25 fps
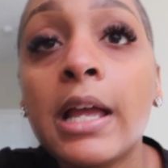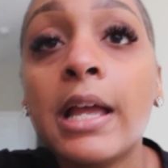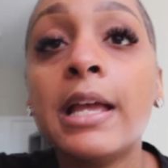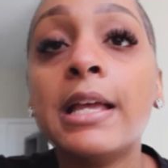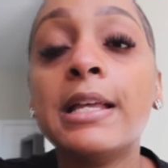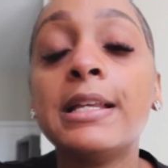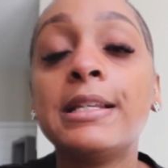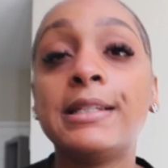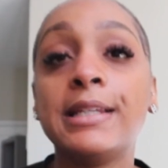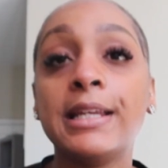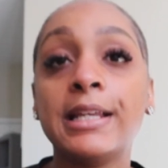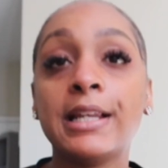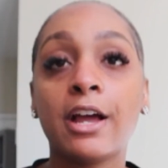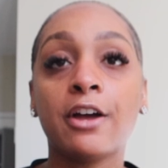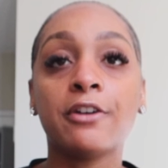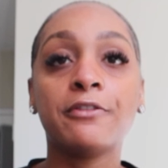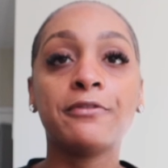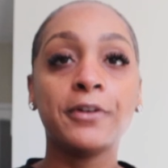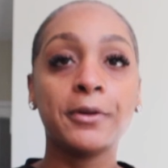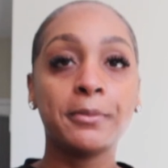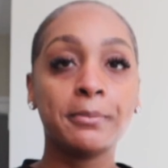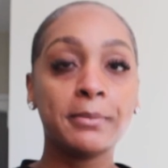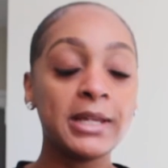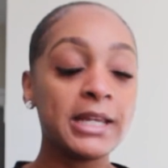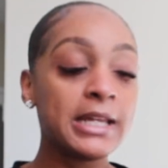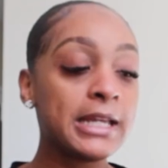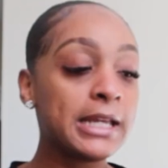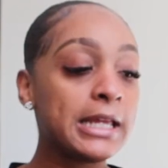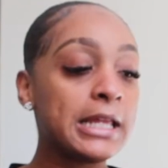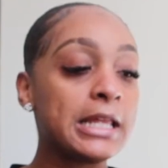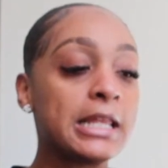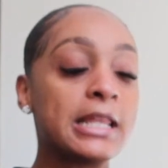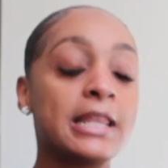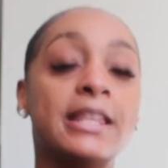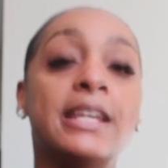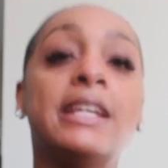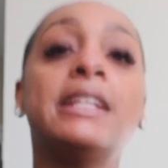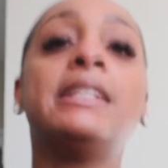See, now for me,
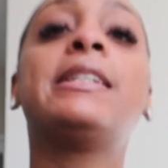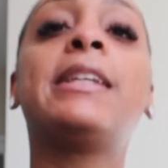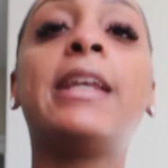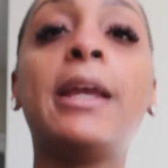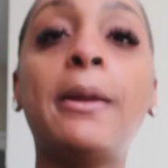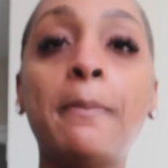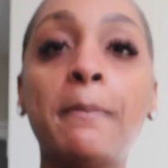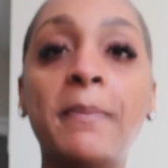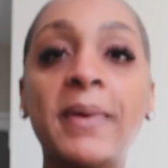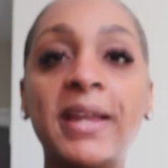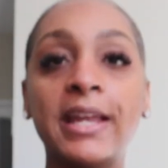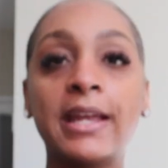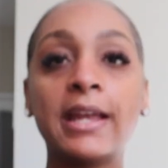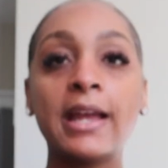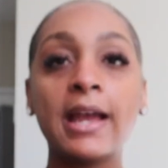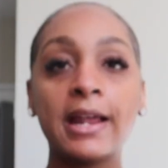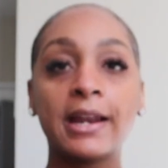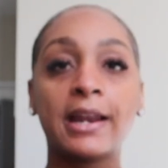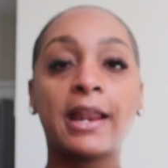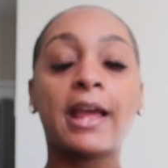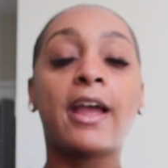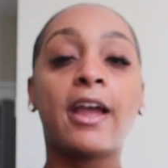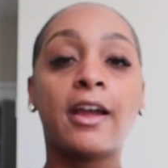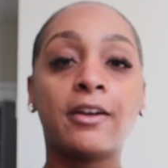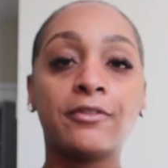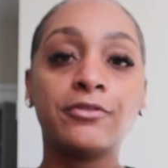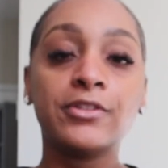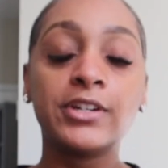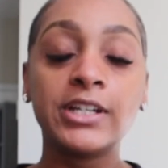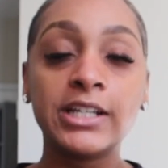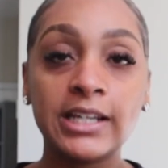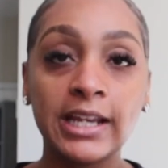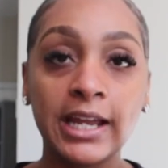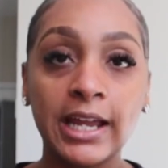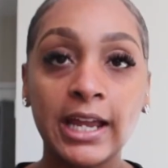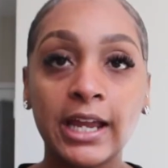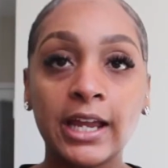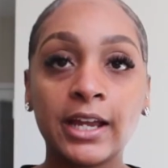this can be an
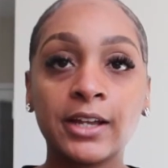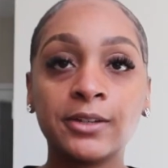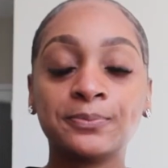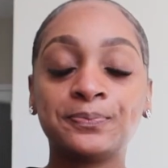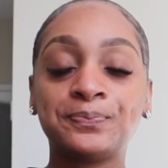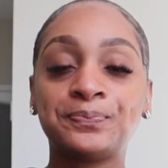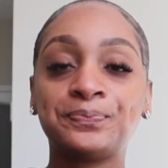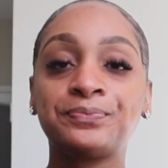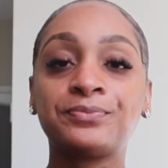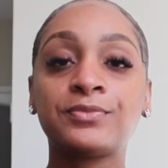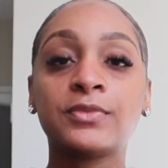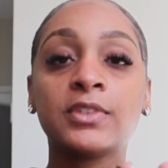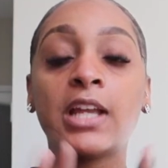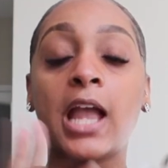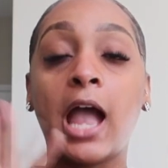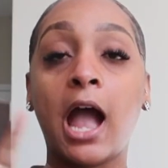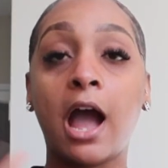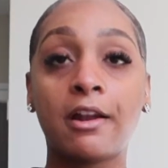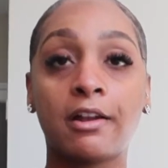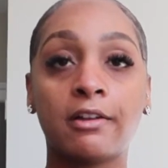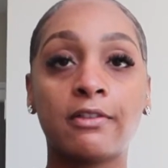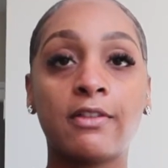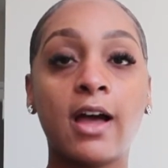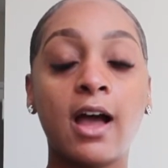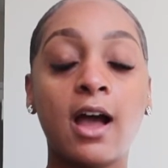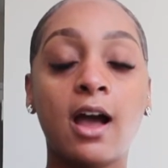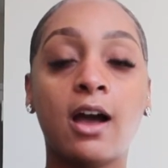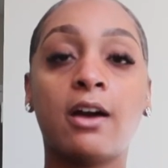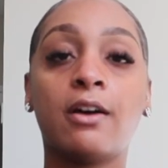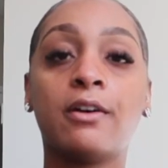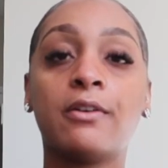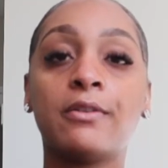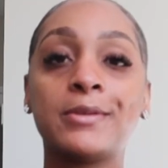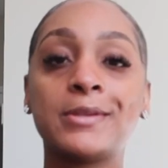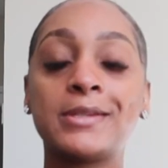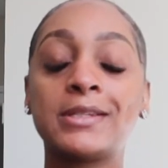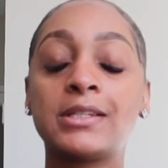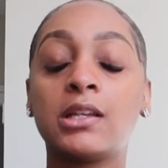everyday out of the
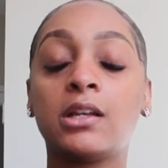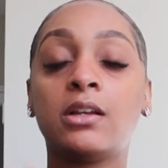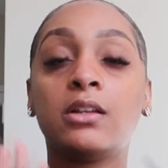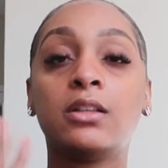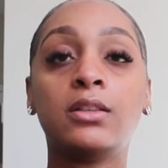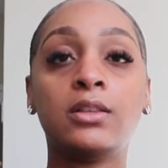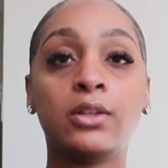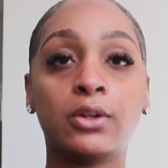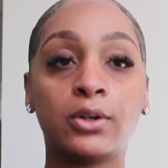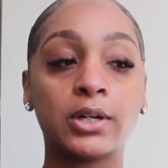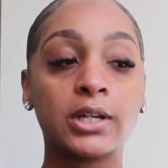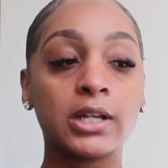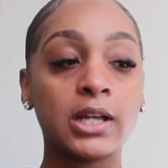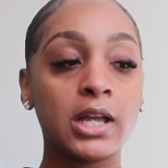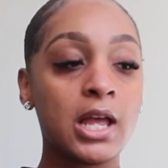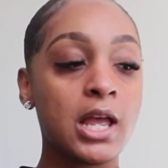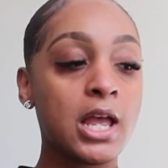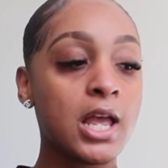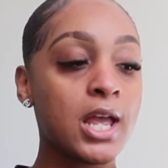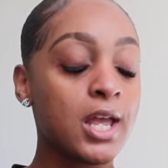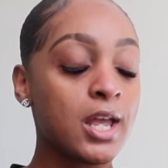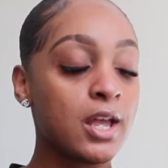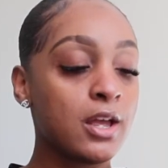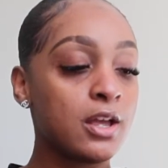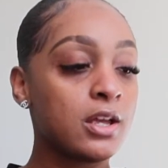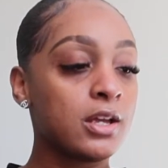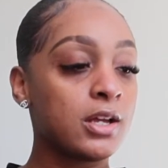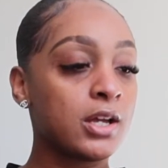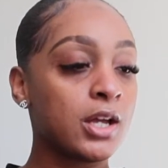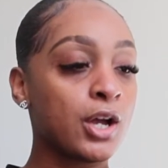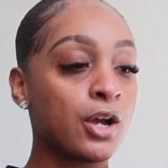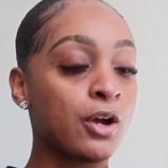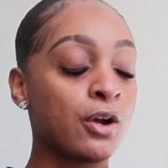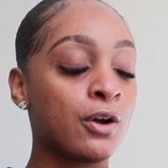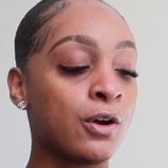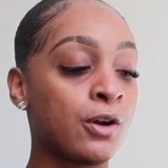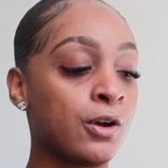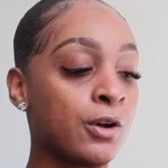house look.
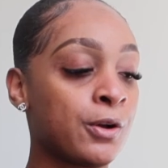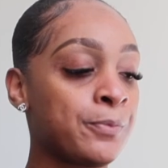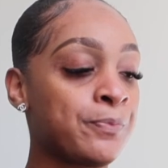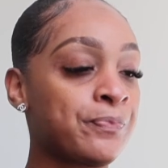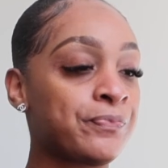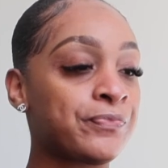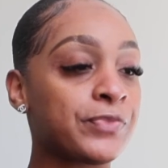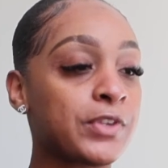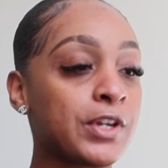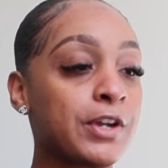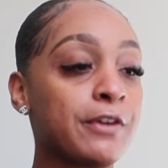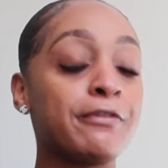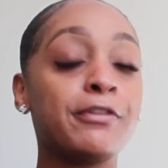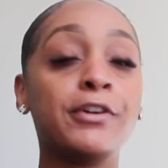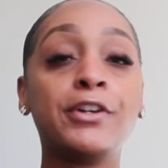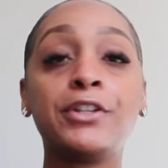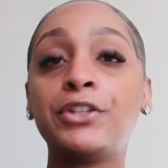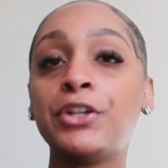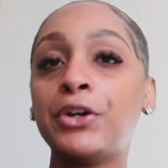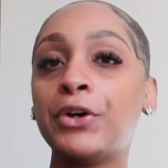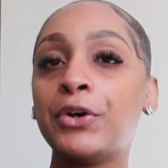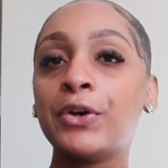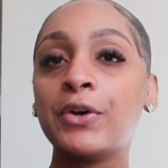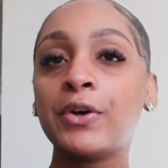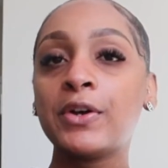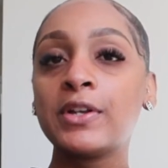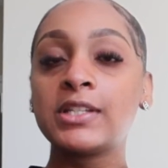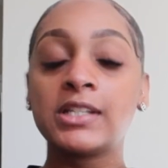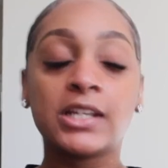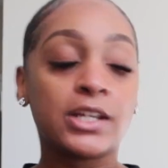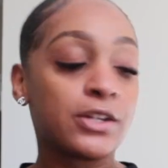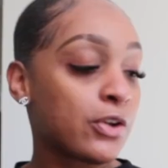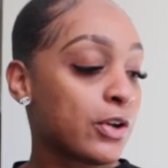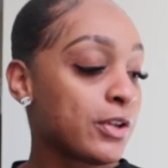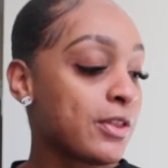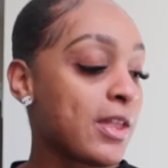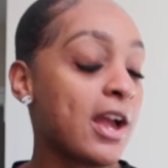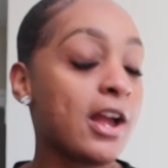For those, you
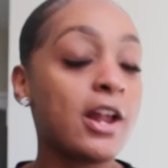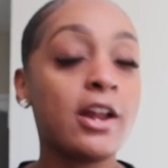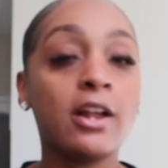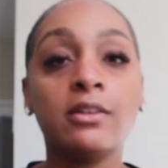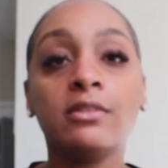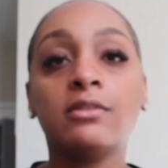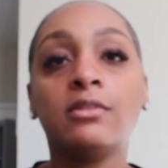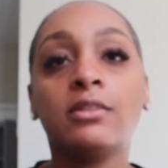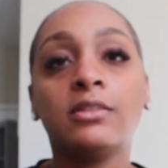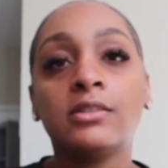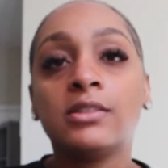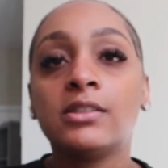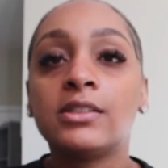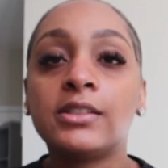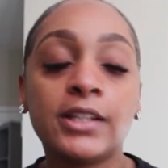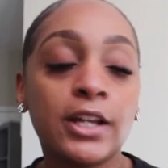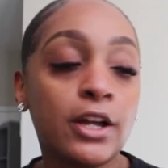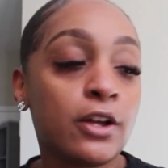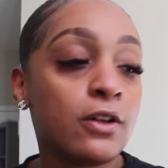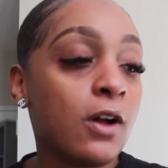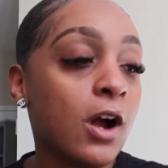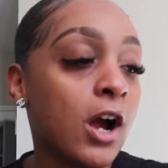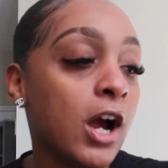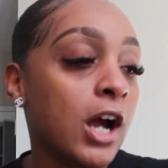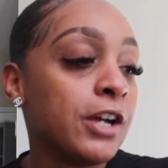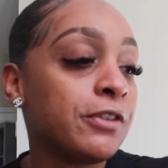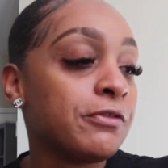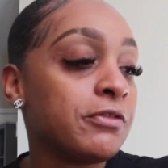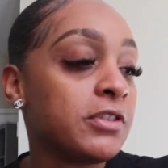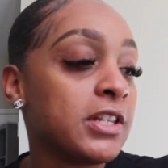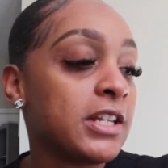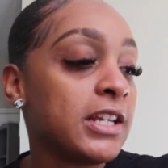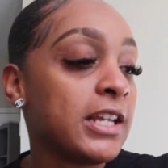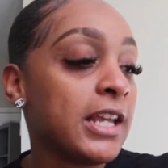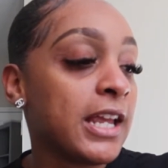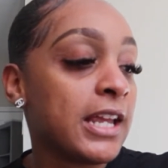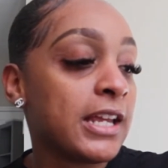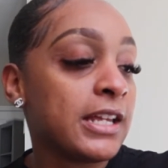know, that still aren't
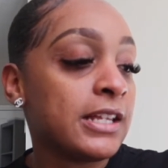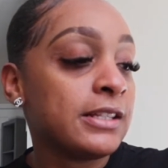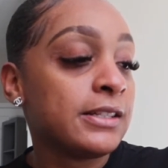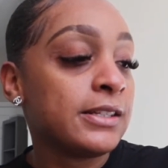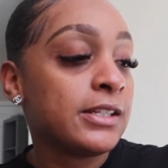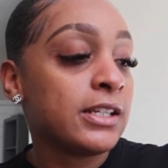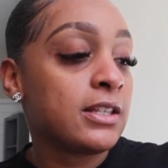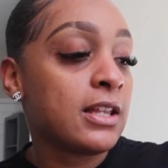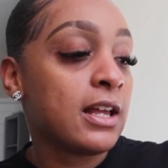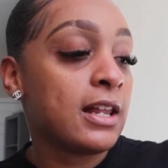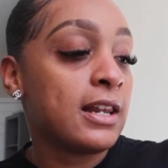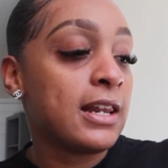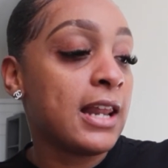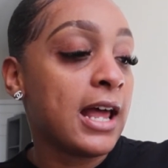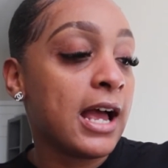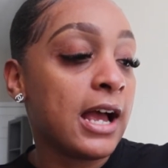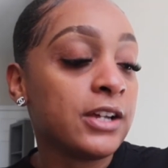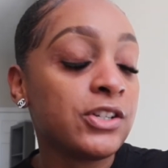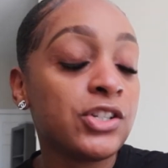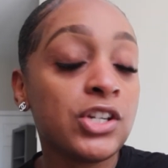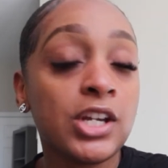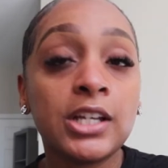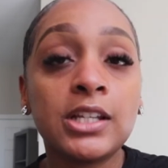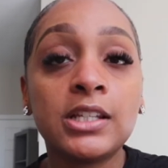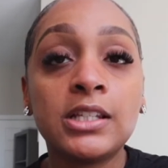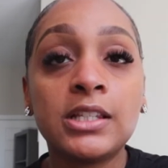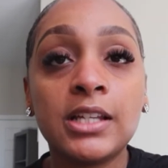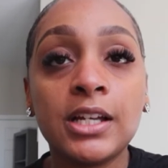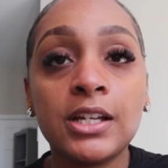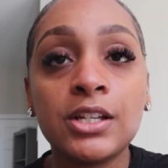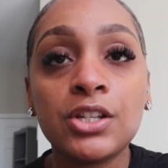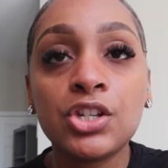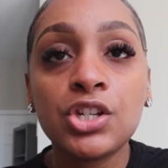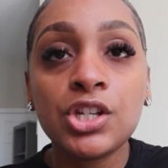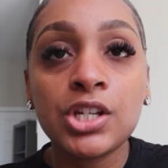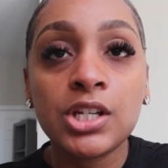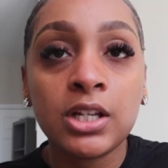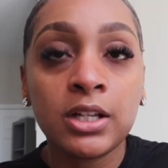really into the lash
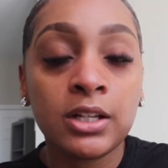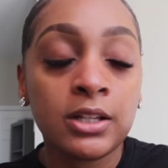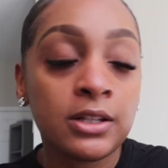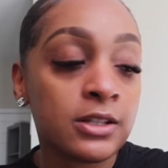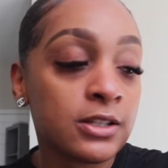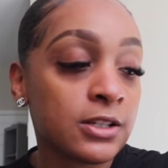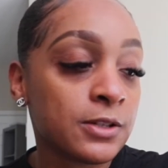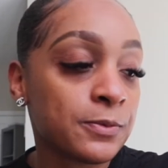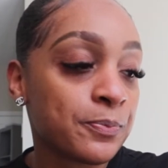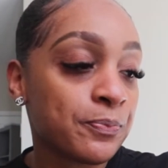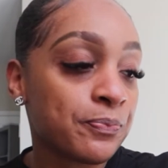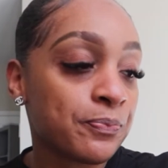extensions,